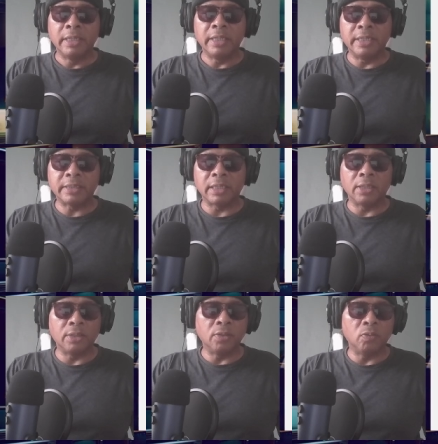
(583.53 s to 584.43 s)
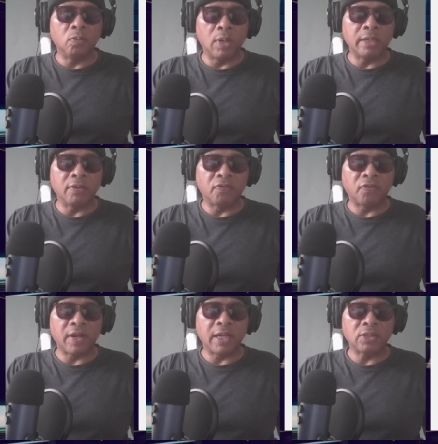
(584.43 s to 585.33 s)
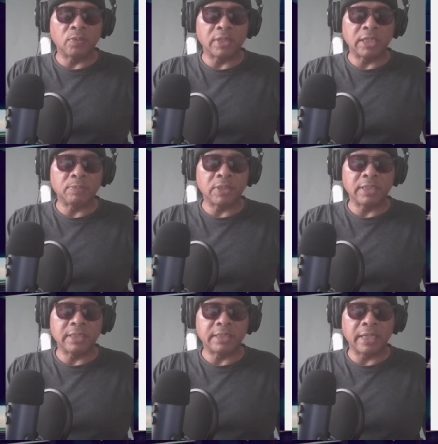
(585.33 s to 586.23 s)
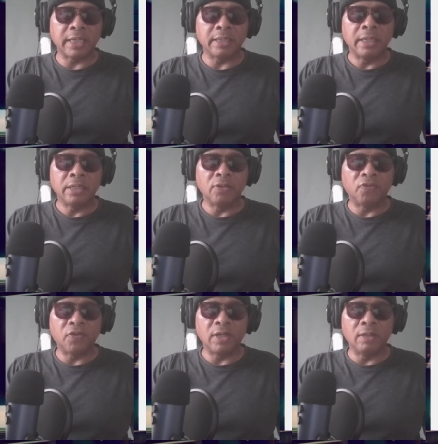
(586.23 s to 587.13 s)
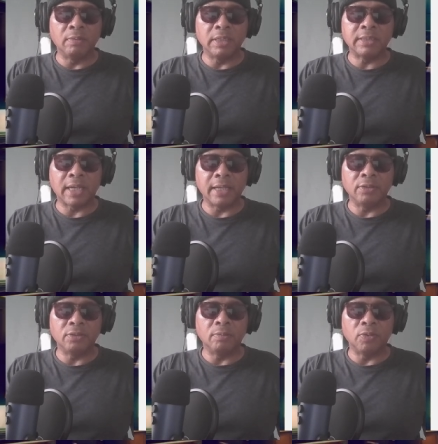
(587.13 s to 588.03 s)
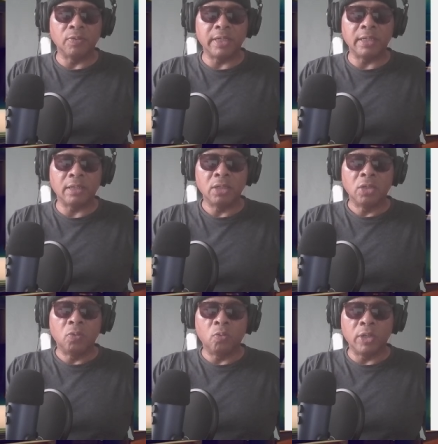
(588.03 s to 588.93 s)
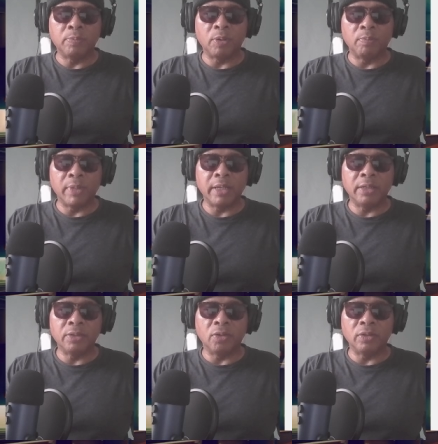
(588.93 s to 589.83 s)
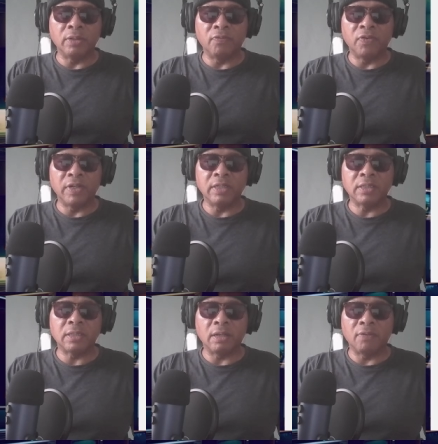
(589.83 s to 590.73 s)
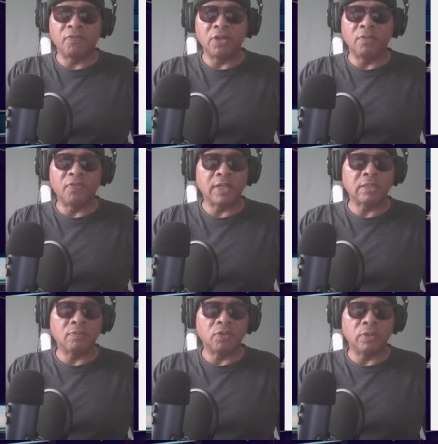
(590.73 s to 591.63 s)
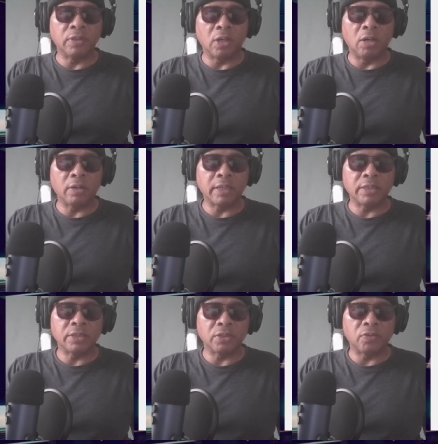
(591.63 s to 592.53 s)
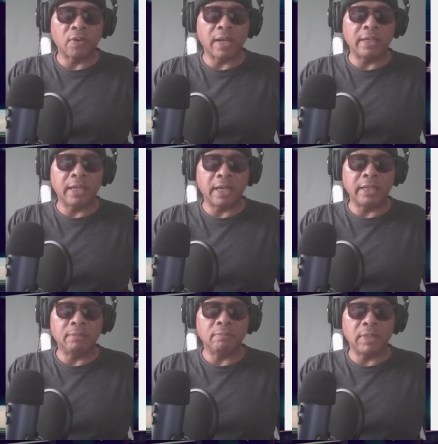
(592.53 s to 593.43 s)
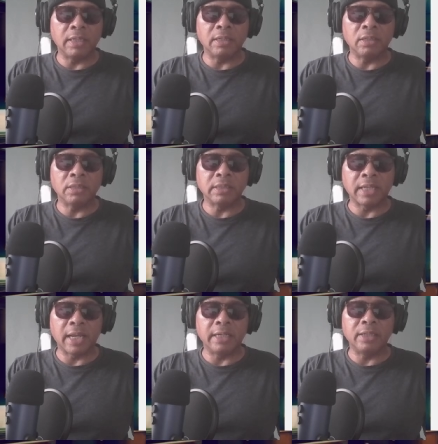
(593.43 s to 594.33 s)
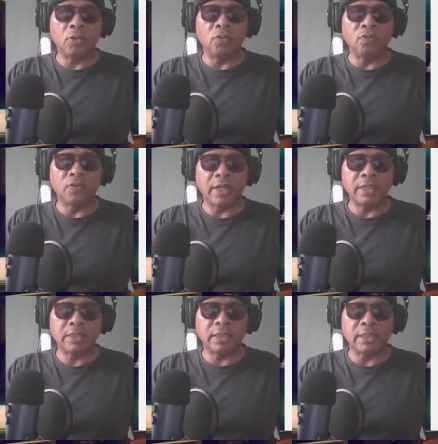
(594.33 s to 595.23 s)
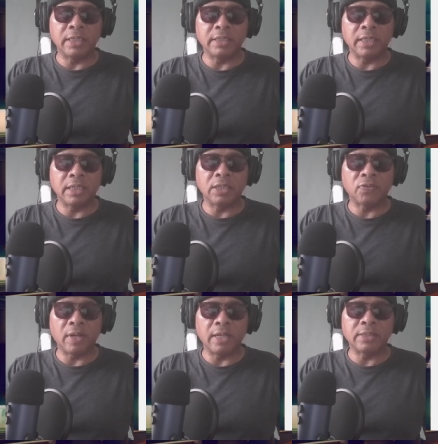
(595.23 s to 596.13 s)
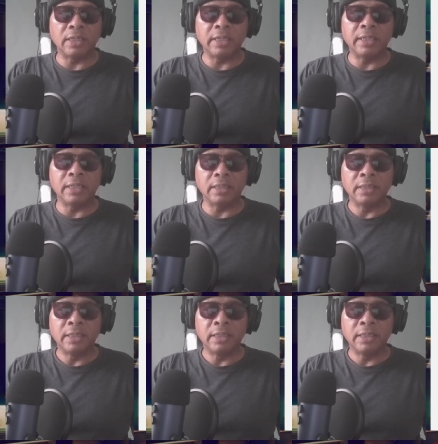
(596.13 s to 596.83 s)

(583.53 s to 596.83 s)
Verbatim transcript: It's little wonder fans were desperate to see it. The film, titled Maria, which premiered on the Venice Film Festival in August, the grand eight minute standing ovation and tears for Angelina,